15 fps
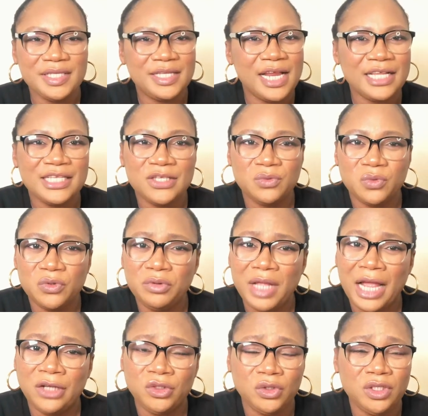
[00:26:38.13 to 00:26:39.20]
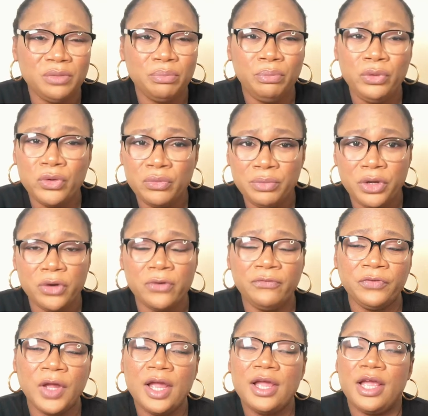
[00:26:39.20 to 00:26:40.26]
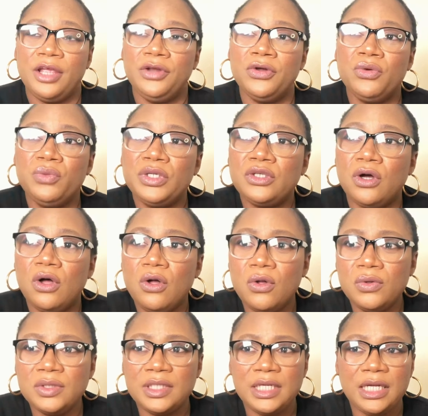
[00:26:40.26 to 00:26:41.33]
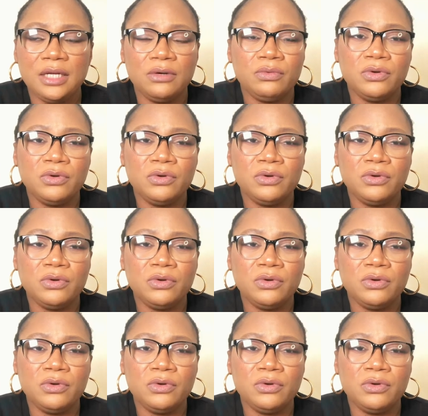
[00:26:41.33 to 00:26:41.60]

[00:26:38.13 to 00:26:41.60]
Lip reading: That is what actually blew me off, you know, with all the